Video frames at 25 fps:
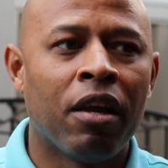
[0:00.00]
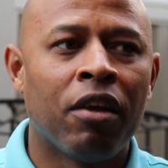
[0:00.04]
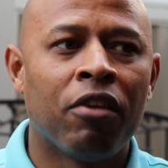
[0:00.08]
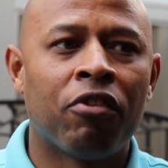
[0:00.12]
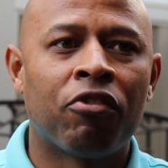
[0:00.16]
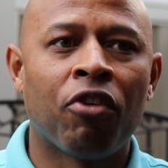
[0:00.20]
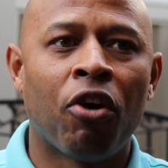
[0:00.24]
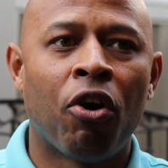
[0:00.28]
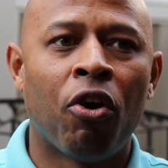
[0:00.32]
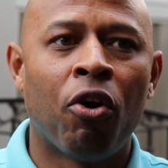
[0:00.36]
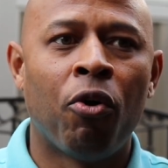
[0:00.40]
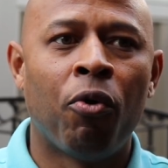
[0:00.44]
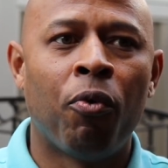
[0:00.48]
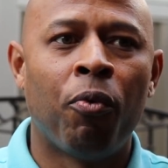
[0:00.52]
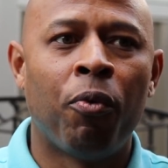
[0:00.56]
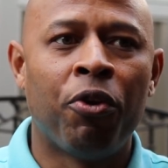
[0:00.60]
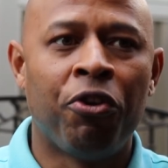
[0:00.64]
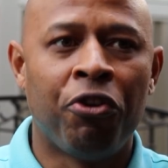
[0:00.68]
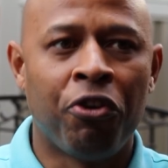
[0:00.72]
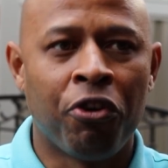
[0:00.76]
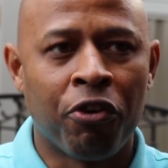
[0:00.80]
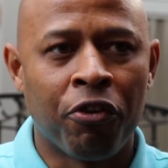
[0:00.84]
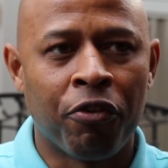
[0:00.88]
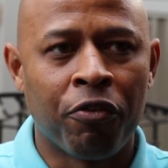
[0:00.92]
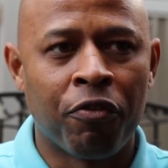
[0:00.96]
So
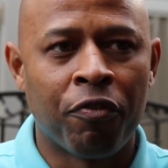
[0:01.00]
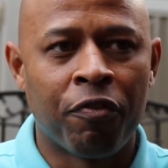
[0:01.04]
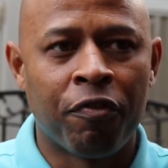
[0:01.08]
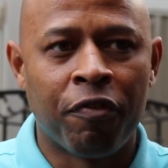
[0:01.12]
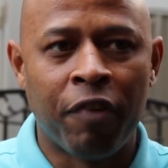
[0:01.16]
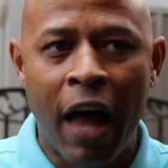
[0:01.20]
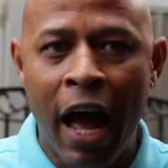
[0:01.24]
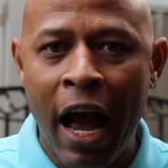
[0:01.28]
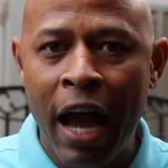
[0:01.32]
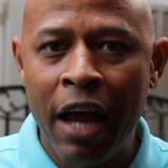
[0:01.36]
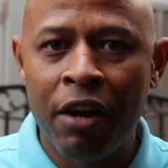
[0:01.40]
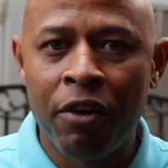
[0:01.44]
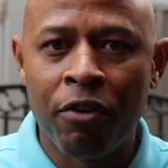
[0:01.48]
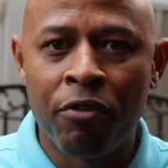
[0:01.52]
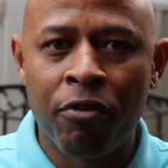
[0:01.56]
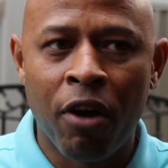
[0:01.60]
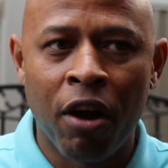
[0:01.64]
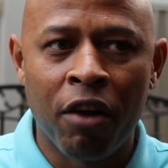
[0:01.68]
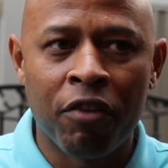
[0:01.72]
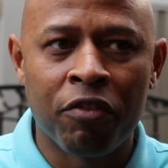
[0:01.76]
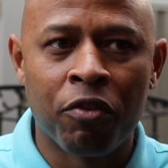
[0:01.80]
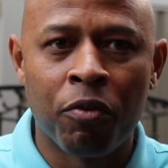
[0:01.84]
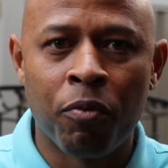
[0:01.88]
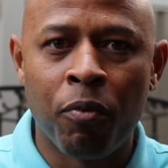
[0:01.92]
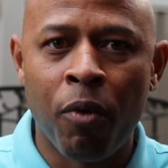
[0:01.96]
when you're flying
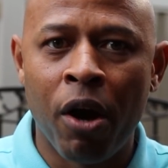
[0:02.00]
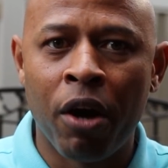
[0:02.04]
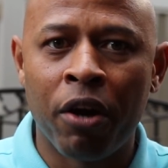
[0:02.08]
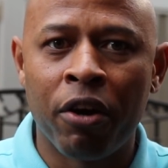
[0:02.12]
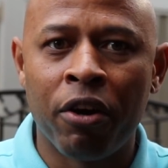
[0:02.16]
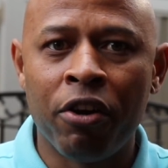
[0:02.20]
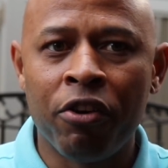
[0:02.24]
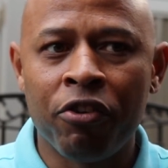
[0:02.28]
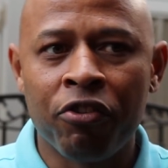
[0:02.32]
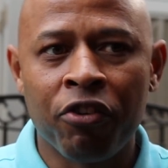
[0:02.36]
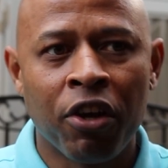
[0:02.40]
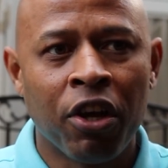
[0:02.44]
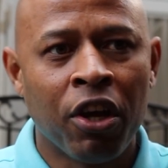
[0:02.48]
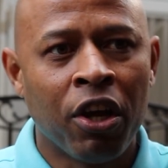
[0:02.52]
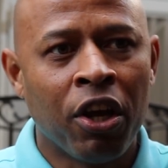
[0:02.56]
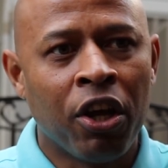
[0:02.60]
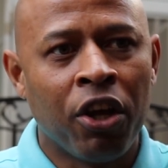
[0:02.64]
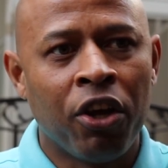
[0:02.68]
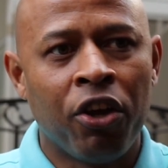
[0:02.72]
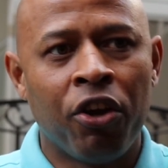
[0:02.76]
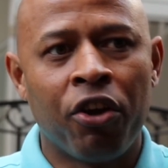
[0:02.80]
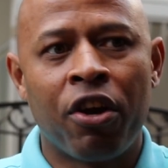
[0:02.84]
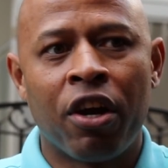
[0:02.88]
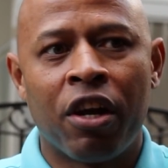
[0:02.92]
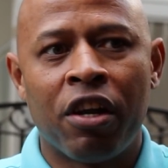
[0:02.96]
across the waters,
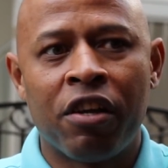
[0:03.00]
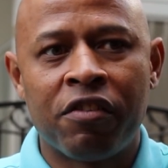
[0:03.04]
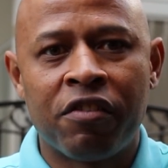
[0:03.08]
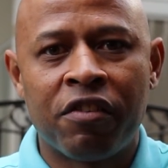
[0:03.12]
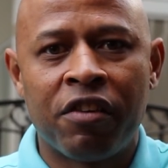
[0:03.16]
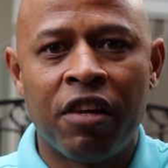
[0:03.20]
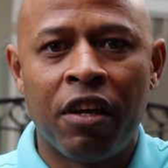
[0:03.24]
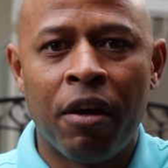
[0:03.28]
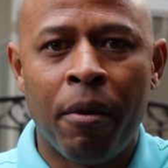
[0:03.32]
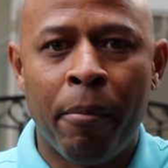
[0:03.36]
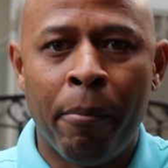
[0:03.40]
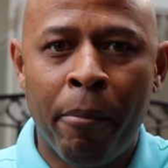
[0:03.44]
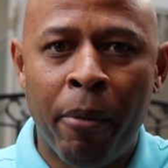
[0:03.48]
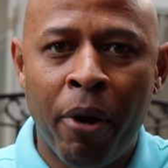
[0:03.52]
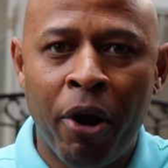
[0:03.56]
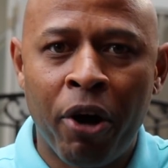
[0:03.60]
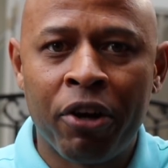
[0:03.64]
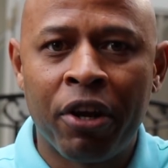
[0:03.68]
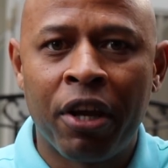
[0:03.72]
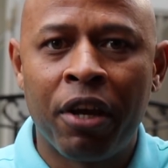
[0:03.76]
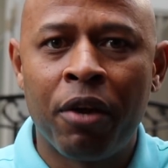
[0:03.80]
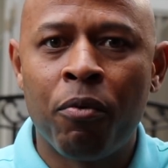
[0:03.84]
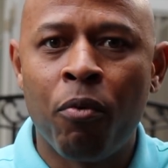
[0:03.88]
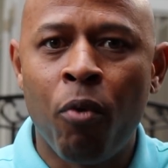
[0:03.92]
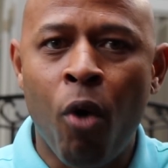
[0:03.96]
you're going to see a
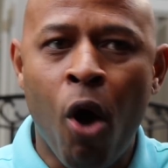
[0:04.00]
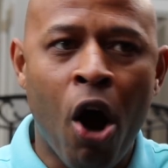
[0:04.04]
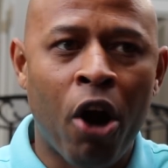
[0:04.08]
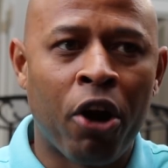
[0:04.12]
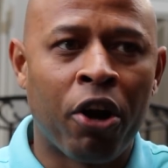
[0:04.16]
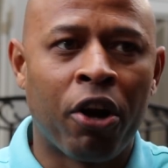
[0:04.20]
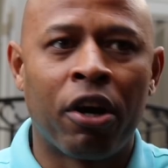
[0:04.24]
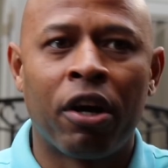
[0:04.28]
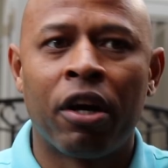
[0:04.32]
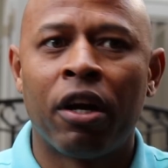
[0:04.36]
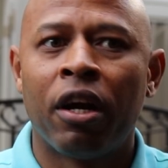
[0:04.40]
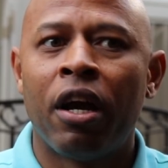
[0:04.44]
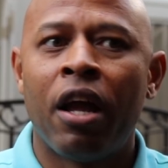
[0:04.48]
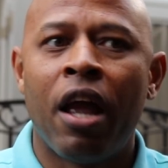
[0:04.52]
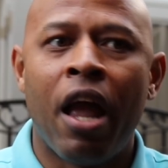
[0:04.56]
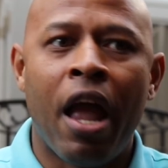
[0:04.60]
murky water.